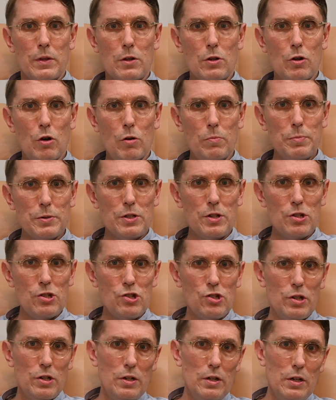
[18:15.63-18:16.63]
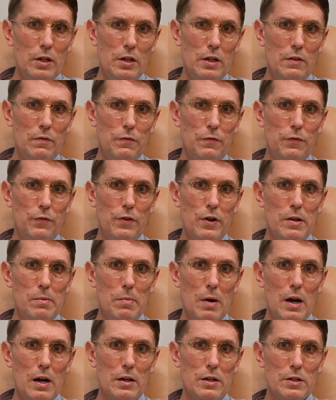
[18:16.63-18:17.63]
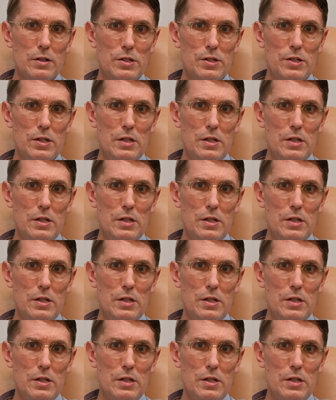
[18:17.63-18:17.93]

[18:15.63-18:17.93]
competition in free markets